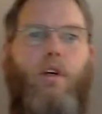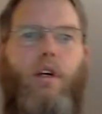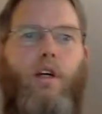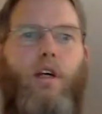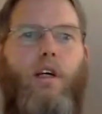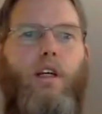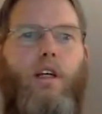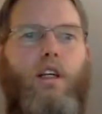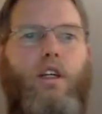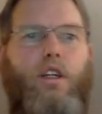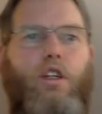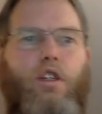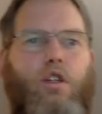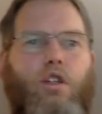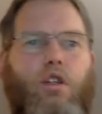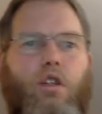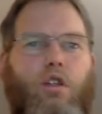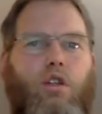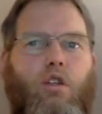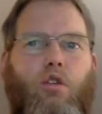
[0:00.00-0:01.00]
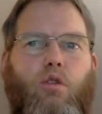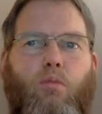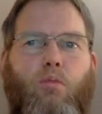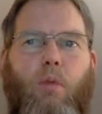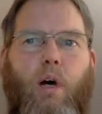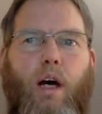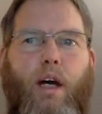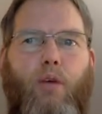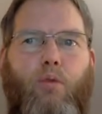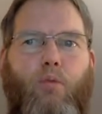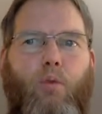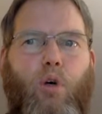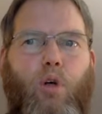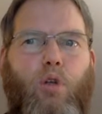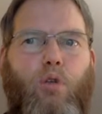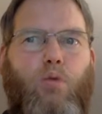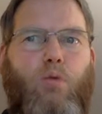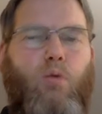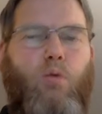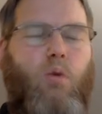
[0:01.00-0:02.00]
In addition, you might
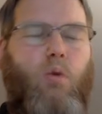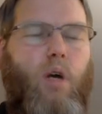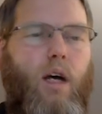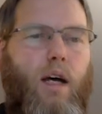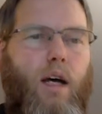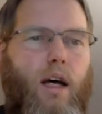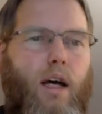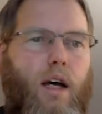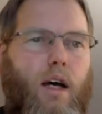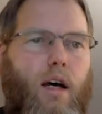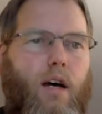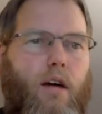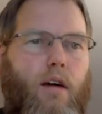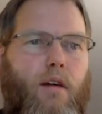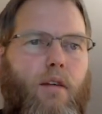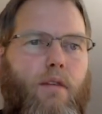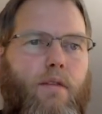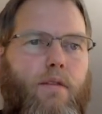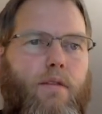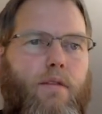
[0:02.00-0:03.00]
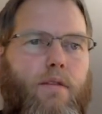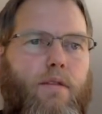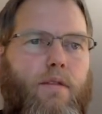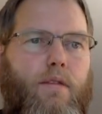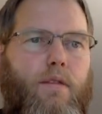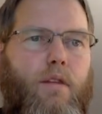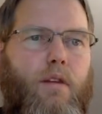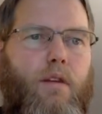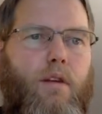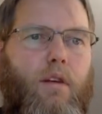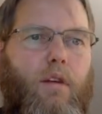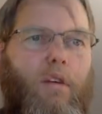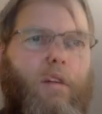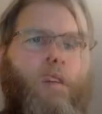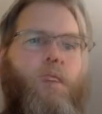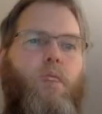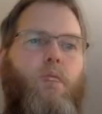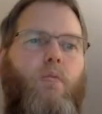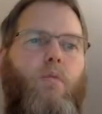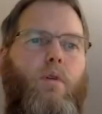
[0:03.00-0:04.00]
want to have
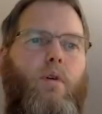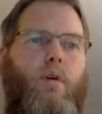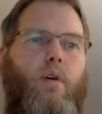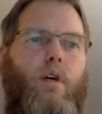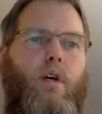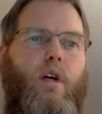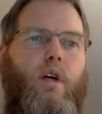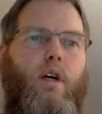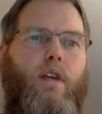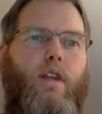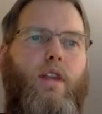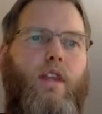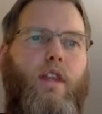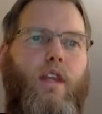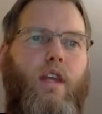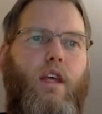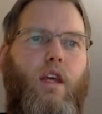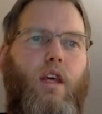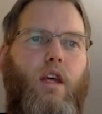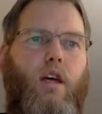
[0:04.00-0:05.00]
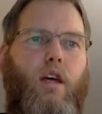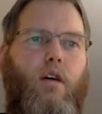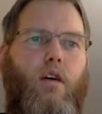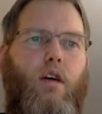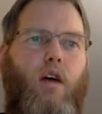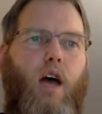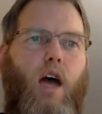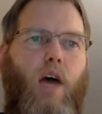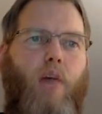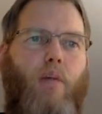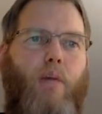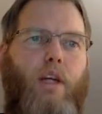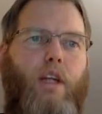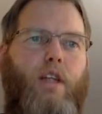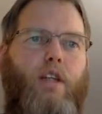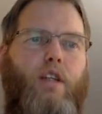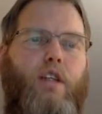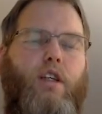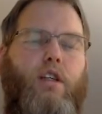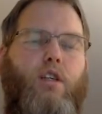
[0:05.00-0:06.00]
the
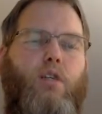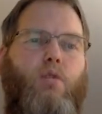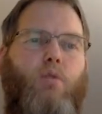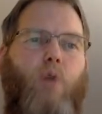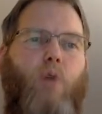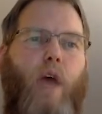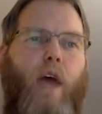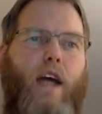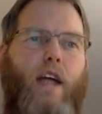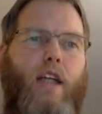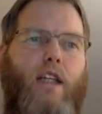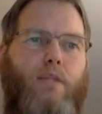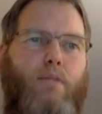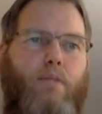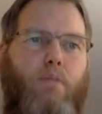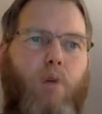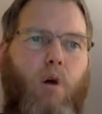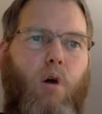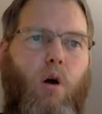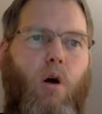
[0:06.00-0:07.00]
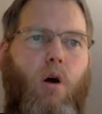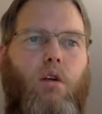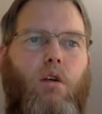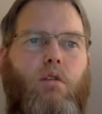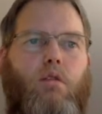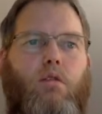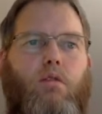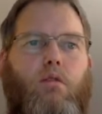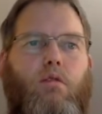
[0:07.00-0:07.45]
ability to export